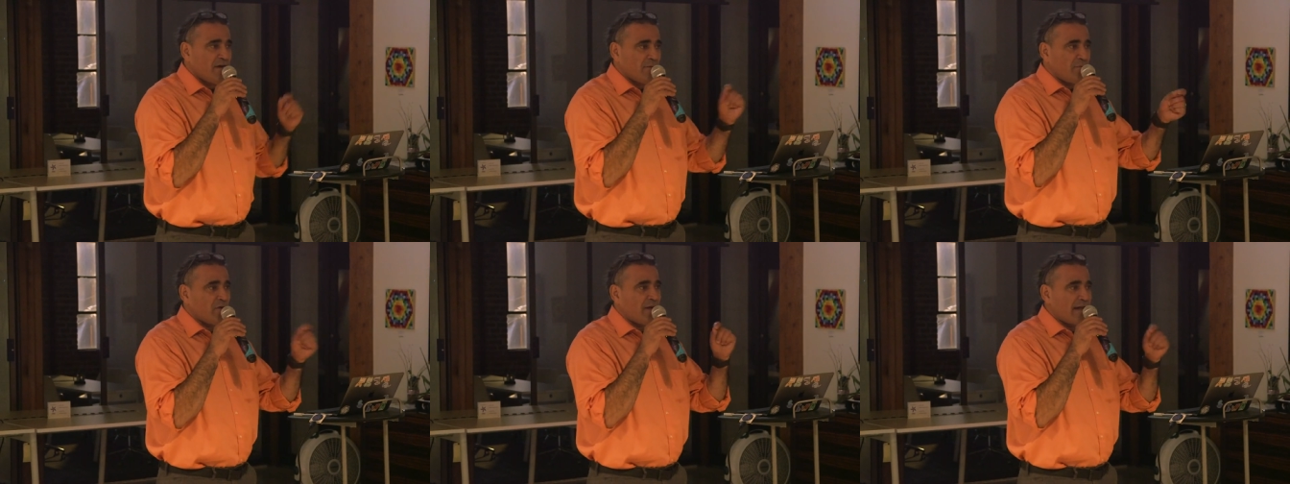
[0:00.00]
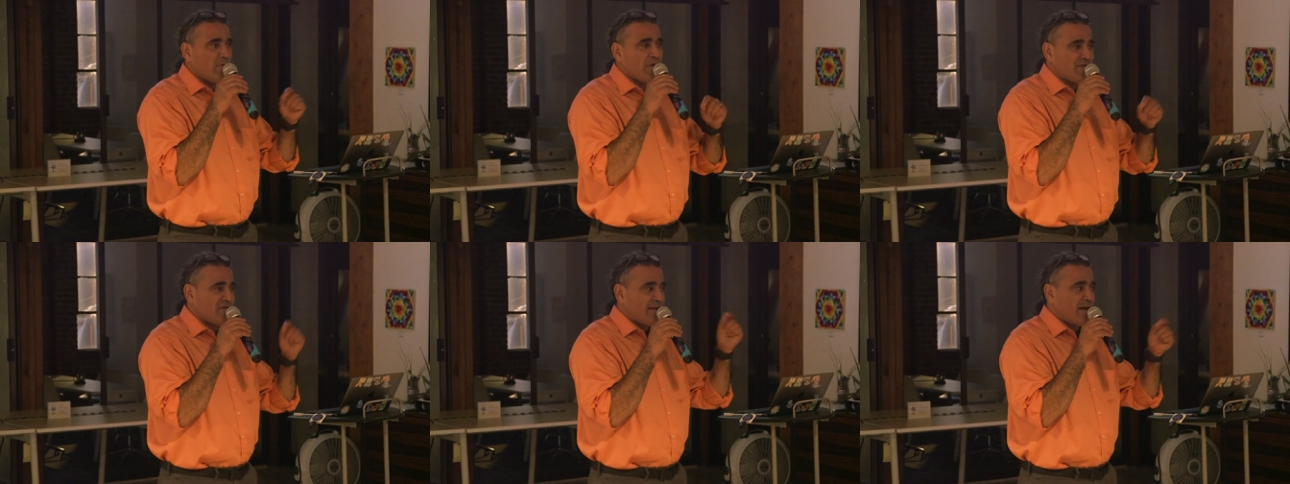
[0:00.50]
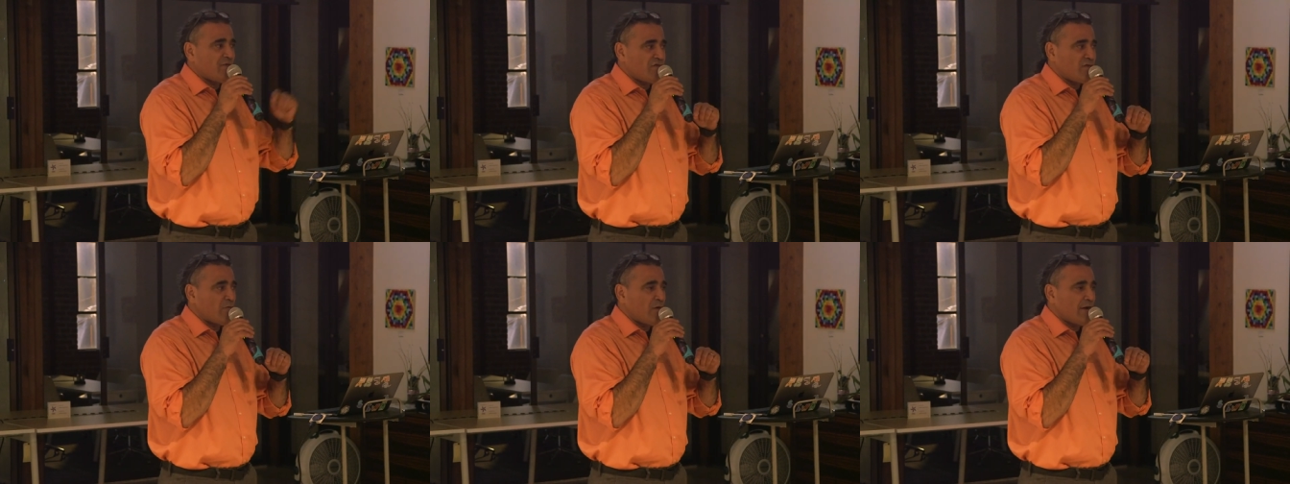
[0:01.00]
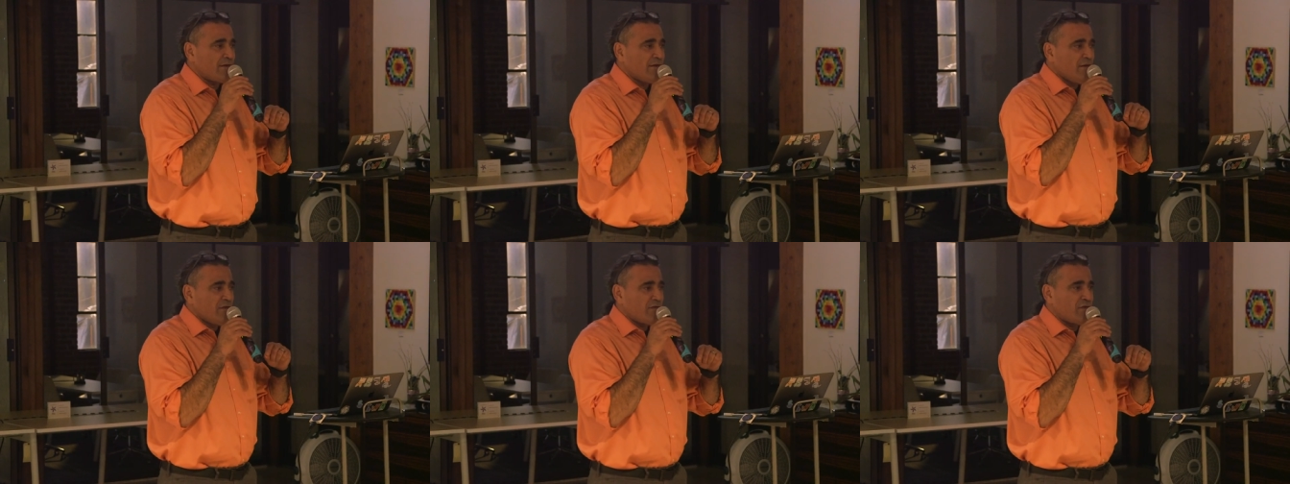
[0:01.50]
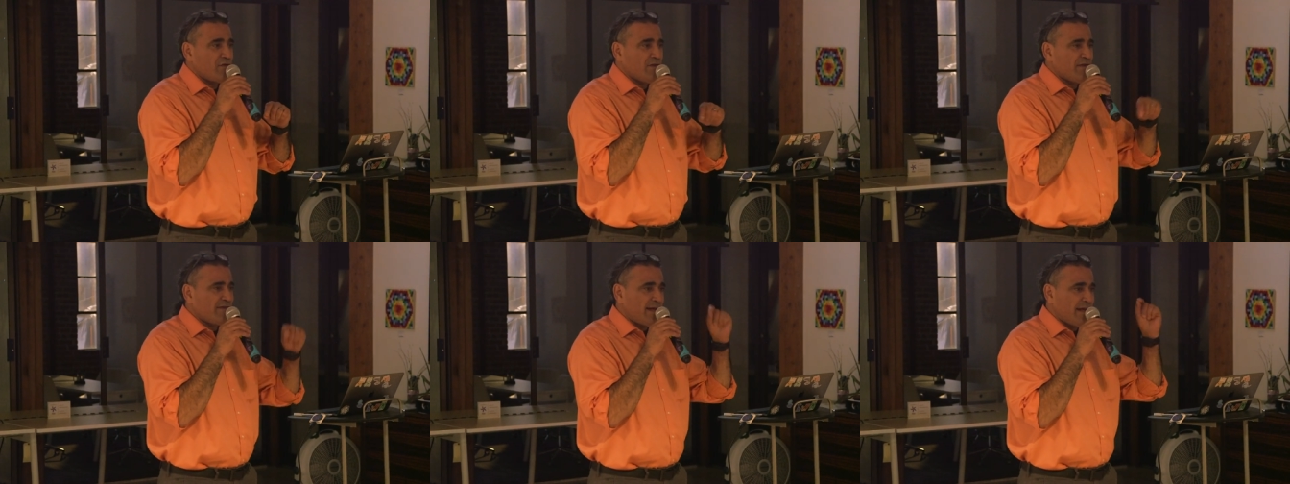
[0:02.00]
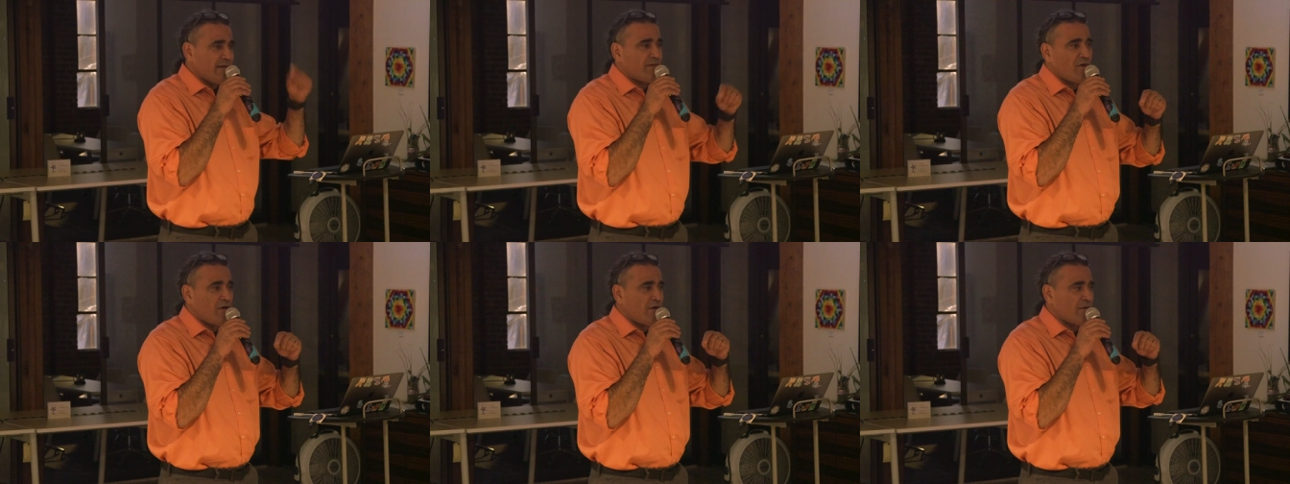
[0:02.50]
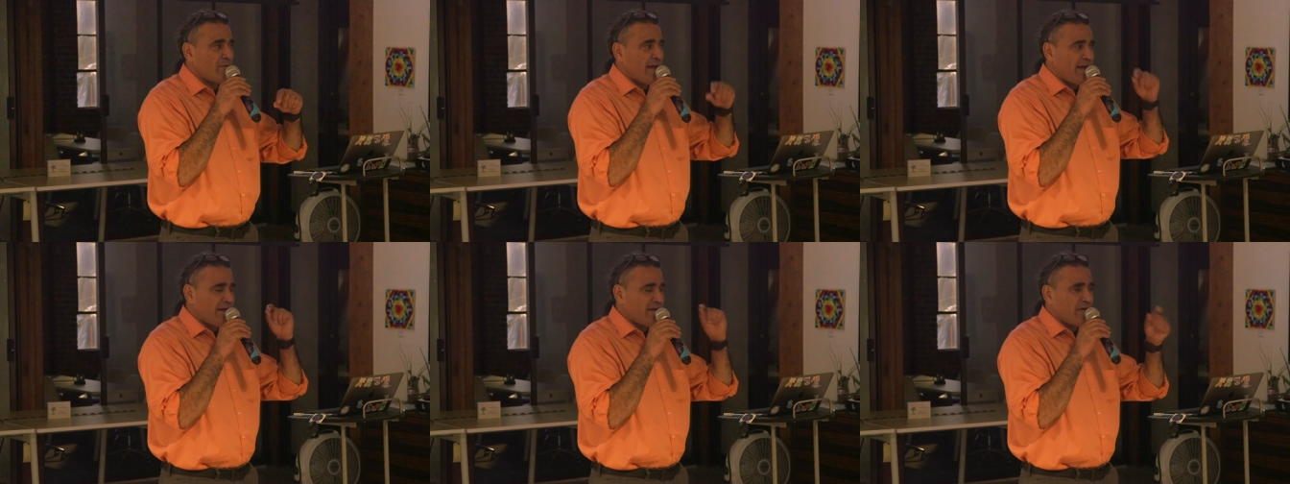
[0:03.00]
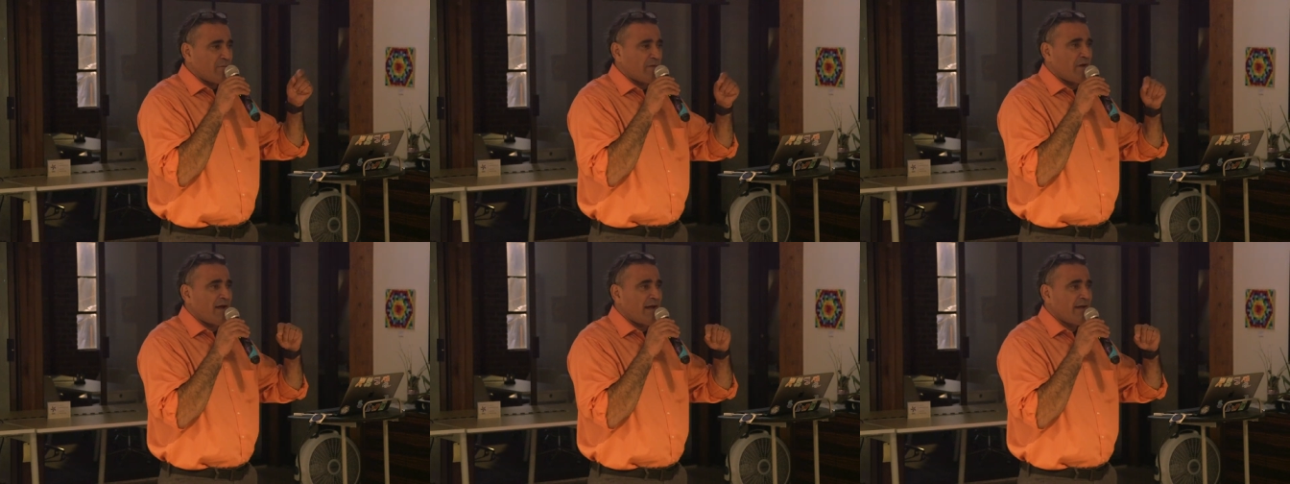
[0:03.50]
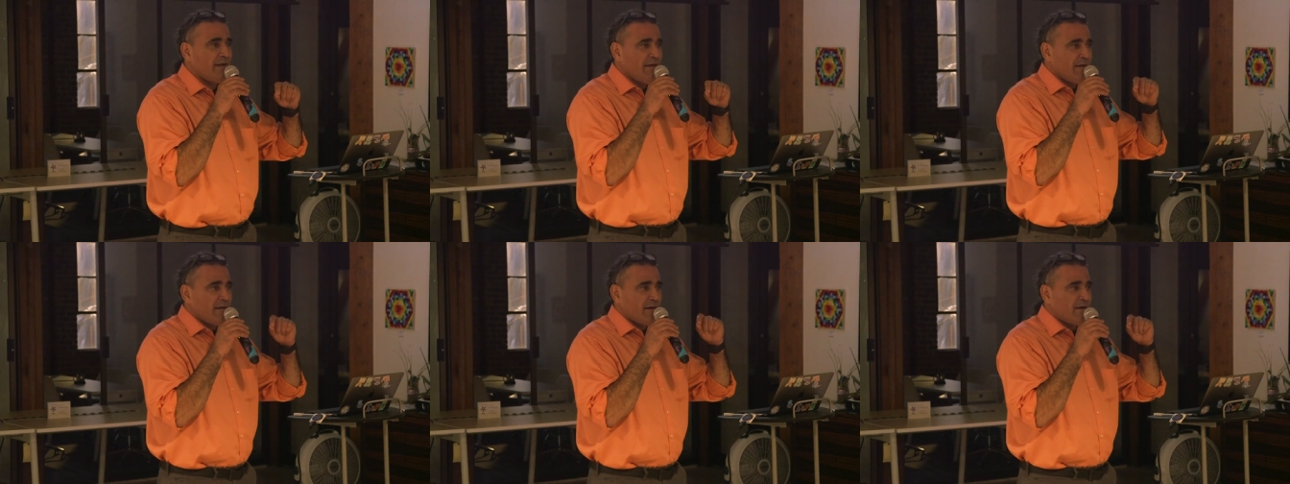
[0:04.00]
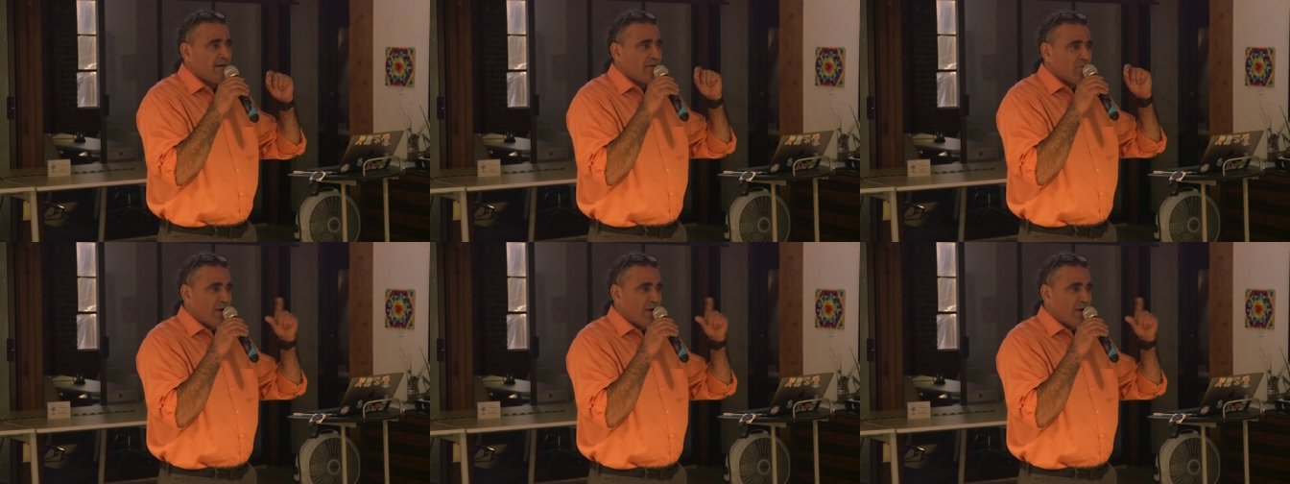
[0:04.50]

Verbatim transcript: applying what sounds you want. So you can take the heart rate and apply uh,